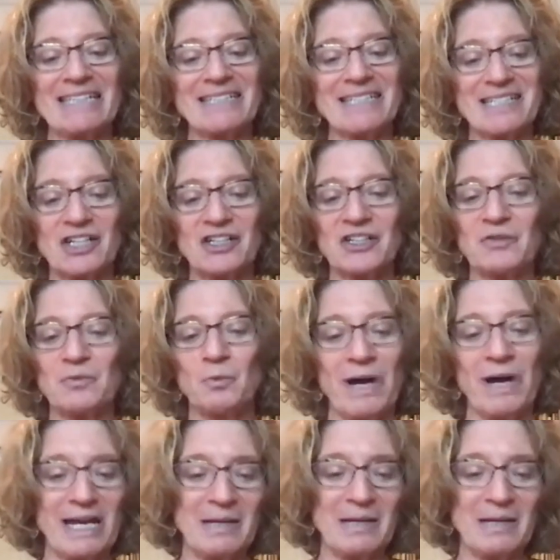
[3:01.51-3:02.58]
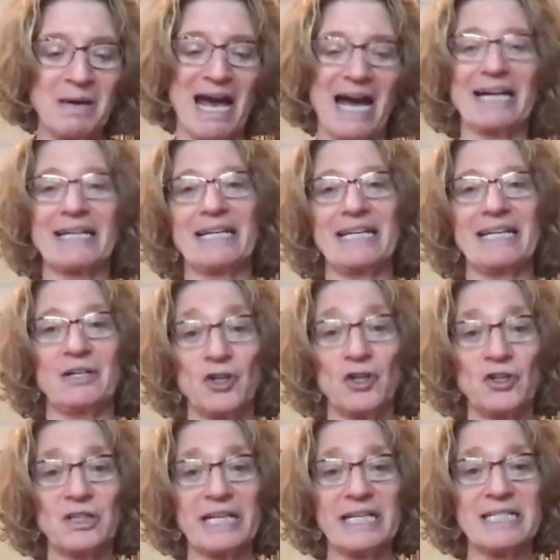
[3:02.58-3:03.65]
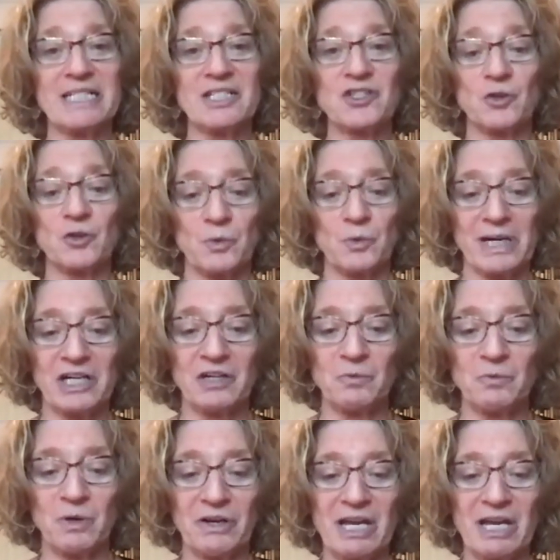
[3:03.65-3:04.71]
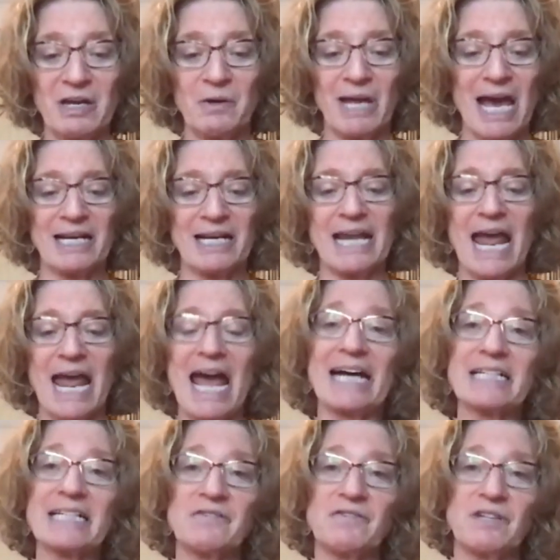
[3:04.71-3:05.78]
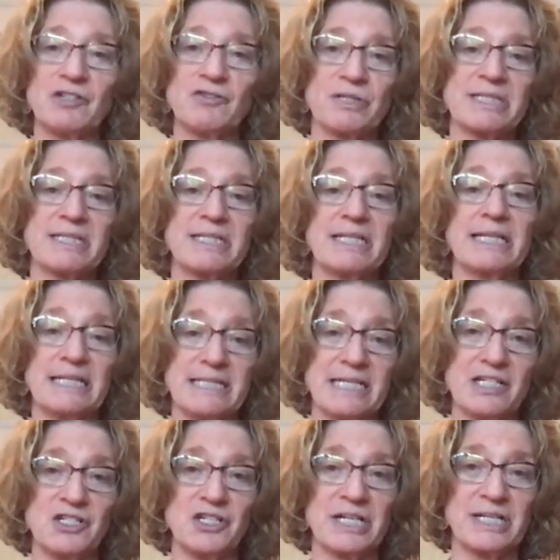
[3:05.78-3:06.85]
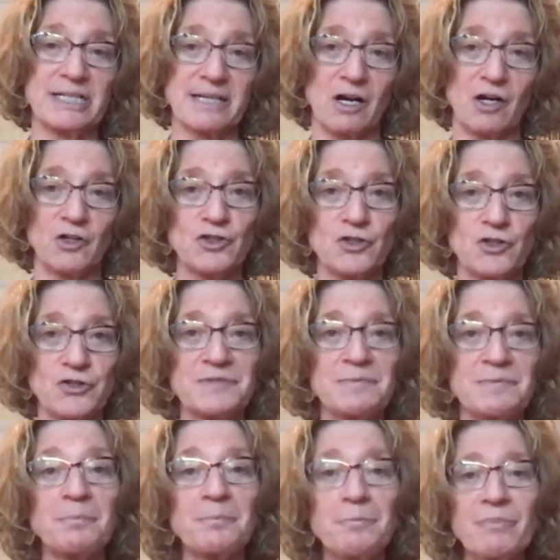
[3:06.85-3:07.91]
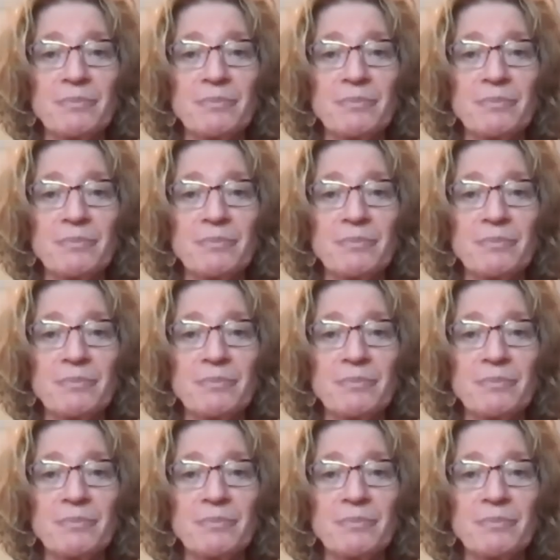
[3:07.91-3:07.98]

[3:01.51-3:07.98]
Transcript: that started way back and early in his career, where he had an active interest in indigenous cultures,